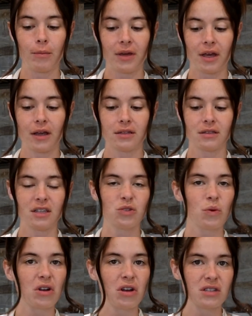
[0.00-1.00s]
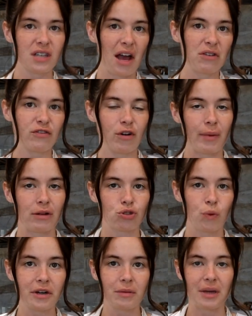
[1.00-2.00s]
because this will cook down for about
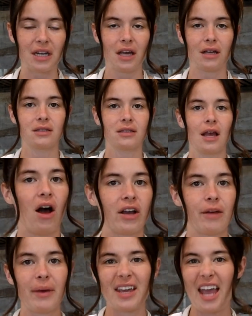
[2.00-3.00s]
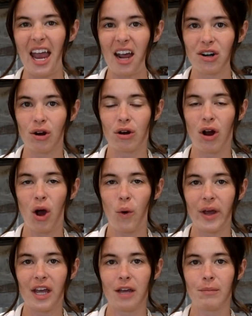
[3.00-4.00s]
20 minutes. I'll get my canner
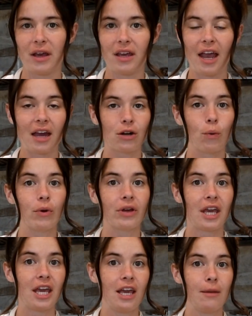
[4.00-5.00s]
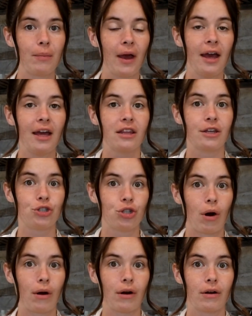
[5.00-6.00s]
going. My canner will keep the
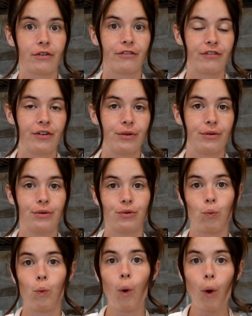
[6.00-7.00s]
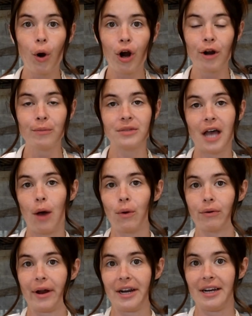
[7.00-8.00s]
jarred food warm till
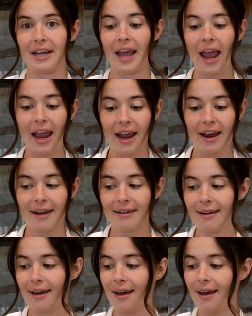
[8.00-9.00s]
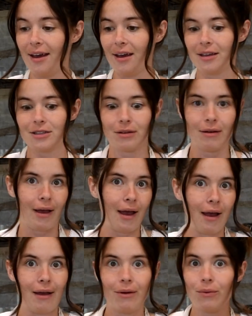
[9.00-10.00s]
we're ready to can. So
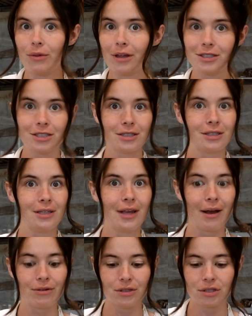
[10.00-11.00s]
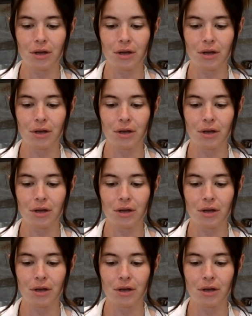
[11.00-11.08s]
let's just see how this